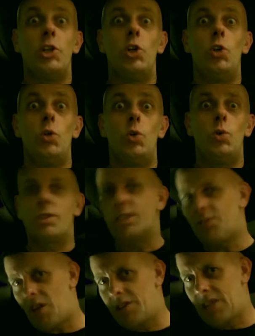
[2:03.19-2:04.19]
news
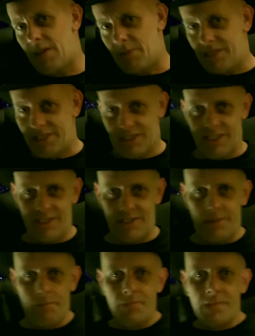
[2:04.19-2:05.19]
as far as I'm
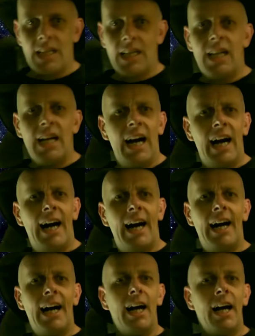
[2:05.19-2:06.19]
concerned.
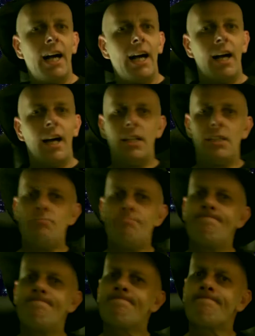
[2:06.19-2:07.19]

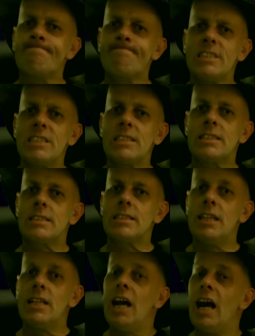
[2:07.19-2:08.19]
And
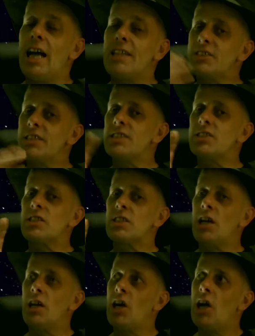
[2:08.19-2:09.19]

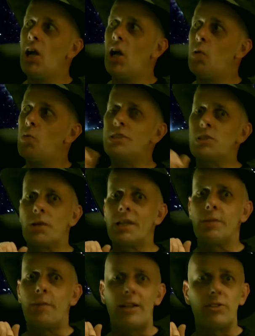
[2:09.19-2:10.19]
since we're
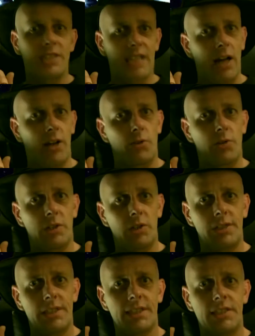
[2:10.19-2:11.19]
talking about sound
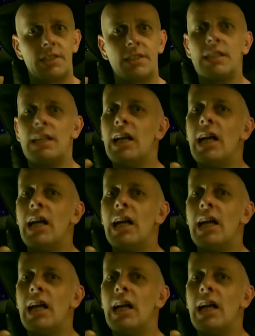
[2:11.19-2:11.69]
recordists,